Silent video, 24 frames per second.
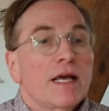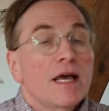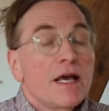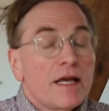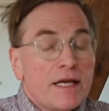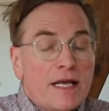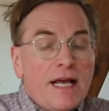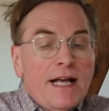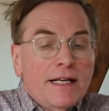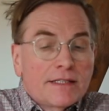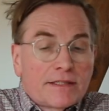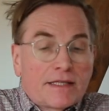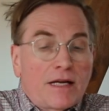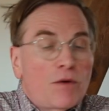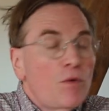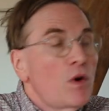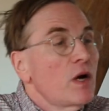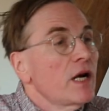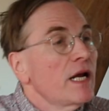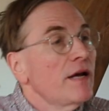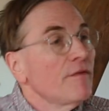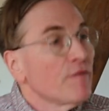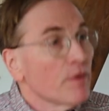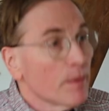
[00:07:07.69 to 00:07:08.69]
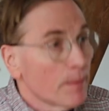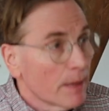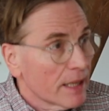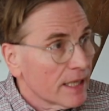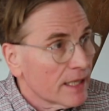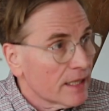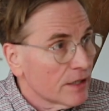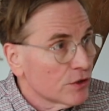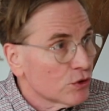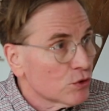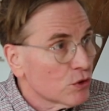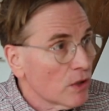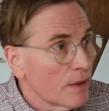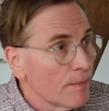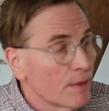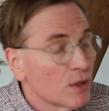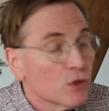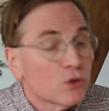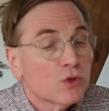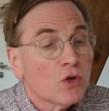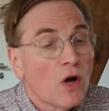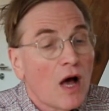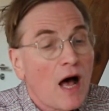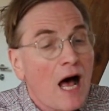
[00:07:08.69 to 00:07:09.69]
yes, I want everybody to contribute,
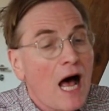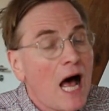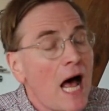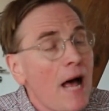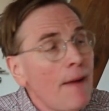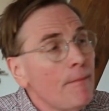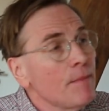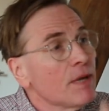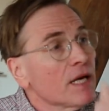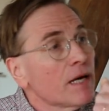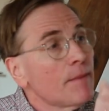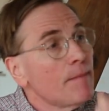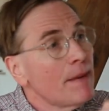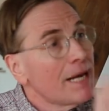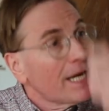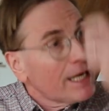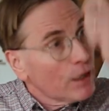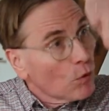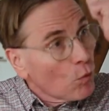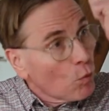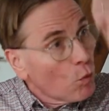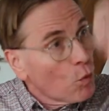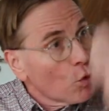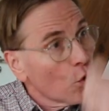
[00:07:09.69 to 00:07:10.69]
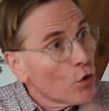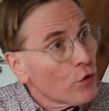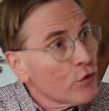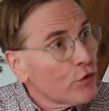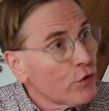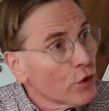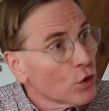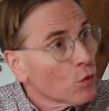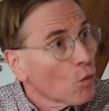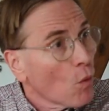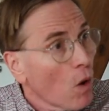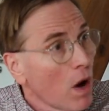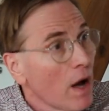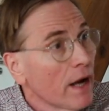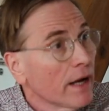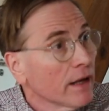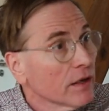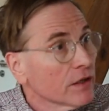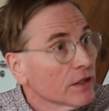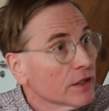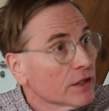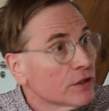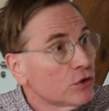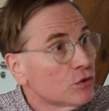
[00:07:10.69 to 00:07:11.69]
so I'm going to make it worth your while
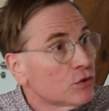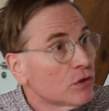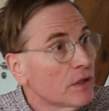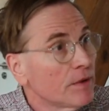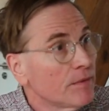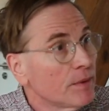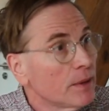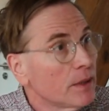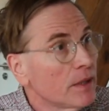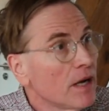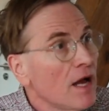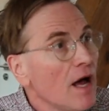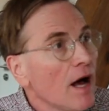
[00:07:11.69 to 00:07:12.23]
to contribute.